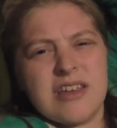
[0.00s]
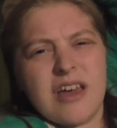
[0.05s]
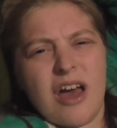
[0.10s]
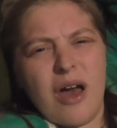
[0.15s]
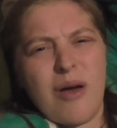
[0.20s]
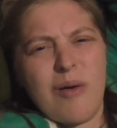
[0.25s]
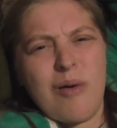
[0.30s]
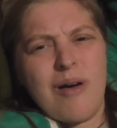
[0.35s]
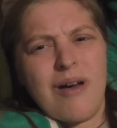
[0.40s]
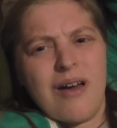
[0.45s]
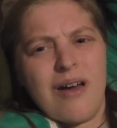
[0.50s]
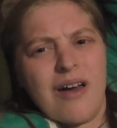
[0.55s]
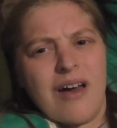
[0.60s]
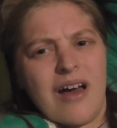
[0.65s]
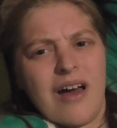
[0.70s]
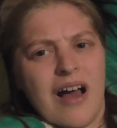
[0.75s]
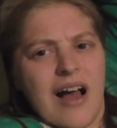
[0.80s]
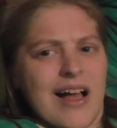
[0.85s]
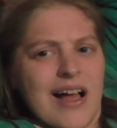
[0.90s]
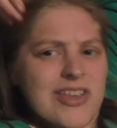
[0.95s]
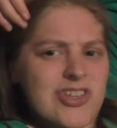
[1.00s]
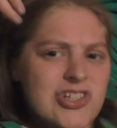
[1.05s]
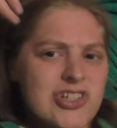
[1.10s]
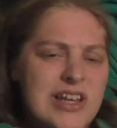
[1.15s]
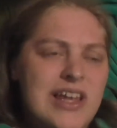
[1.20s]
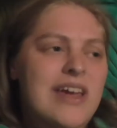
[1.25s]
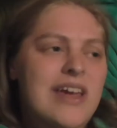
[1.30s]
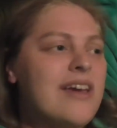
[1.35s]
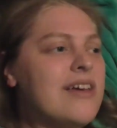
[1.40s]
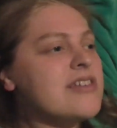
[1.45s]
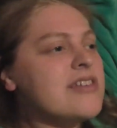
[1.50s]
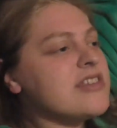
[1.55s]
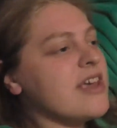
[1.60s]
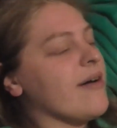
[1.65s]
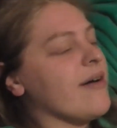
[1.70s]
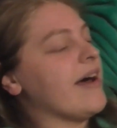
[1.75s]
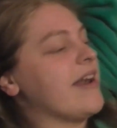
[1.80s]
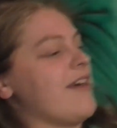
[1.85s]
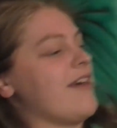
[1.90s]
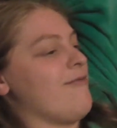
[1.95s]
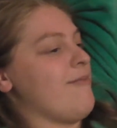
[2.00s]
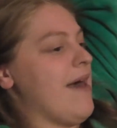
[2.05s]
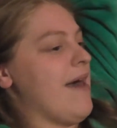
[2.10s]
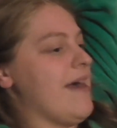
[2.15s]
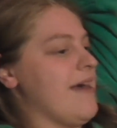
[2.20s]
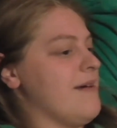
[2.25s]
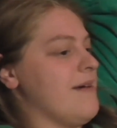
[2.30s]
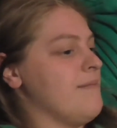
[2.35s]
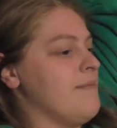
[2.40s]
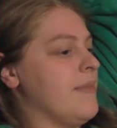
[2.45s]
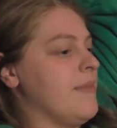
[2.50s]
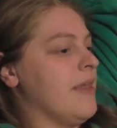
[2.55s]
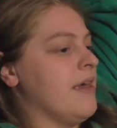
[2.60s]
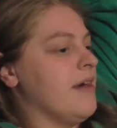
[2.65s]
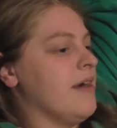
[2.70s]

ago, actually. So I never met him.